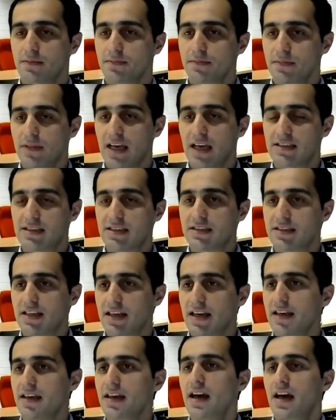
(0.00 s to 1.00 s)

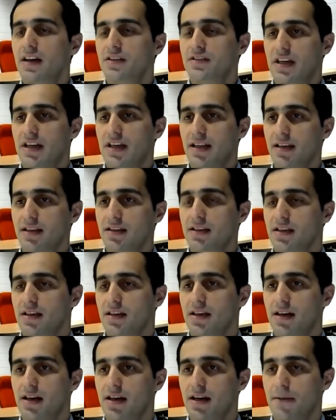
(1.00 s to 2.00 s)
ACCA training
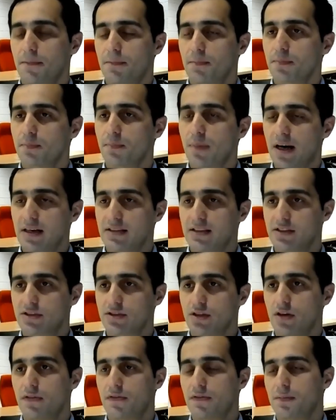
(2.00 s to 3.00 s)

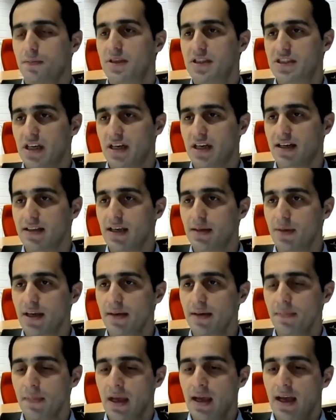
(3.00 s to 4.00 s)
partners of British
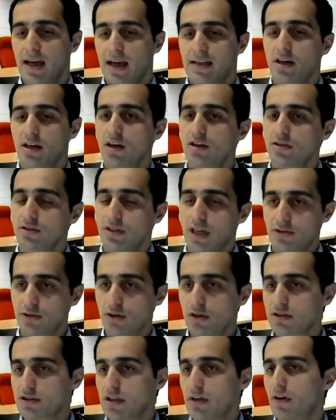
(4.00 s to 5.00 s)
Academy. And I'd
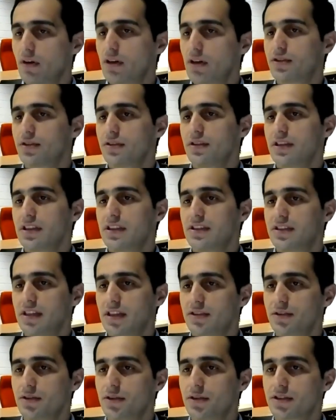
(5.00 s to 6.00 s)
also want to
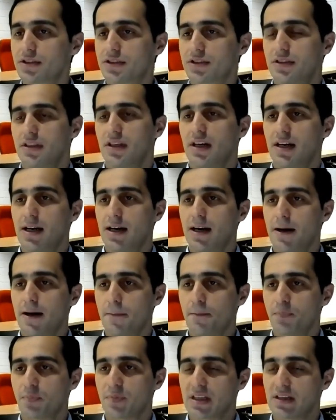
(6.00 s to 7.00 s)
introduce
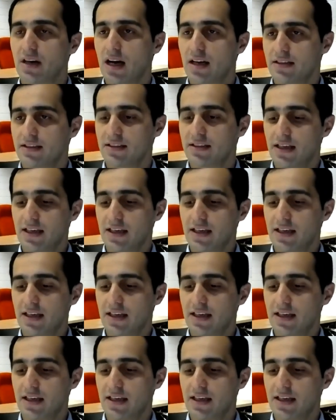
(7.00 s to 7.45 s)
the